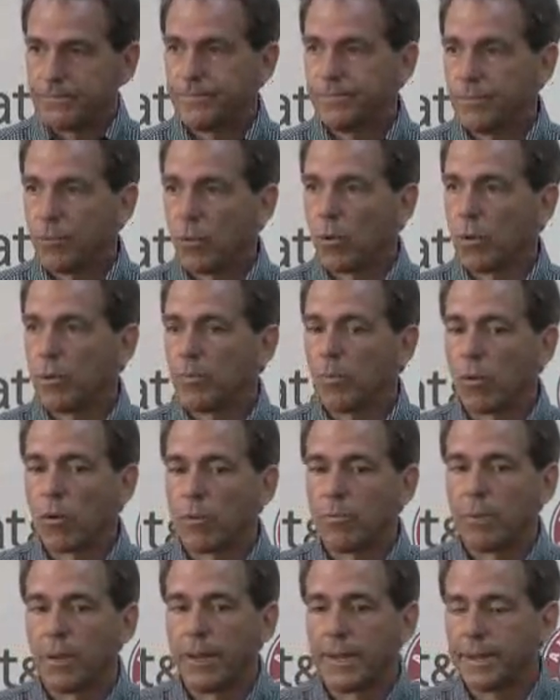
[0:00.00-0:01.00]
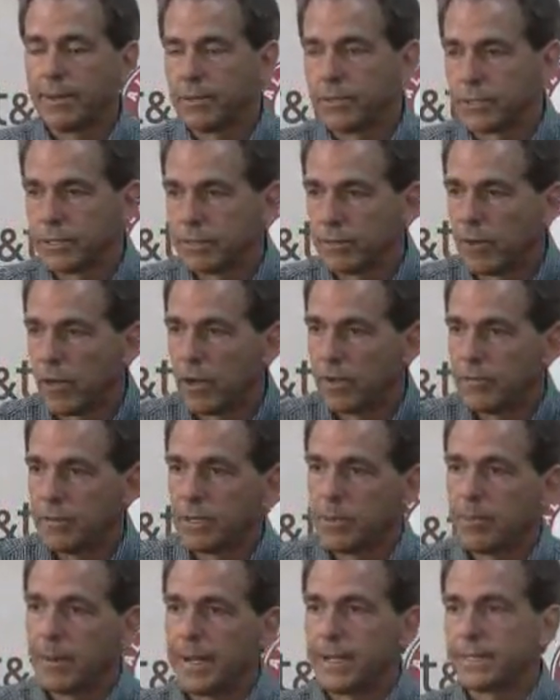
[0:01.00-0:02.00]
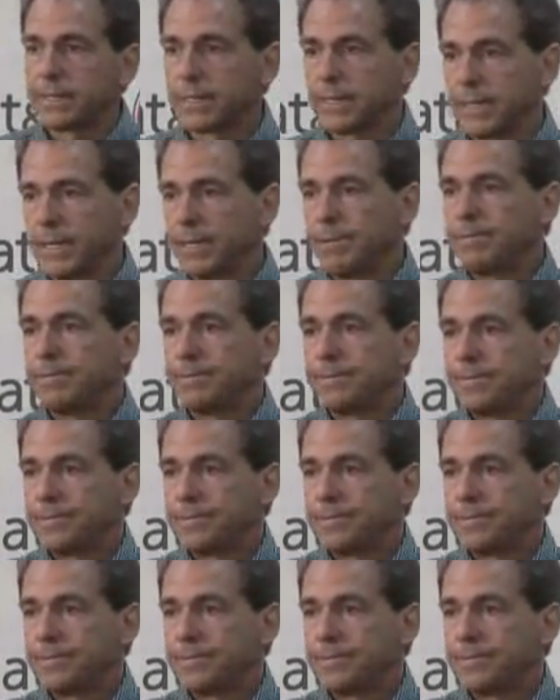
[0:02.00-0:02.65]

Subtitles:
more and more players involved in the passing game.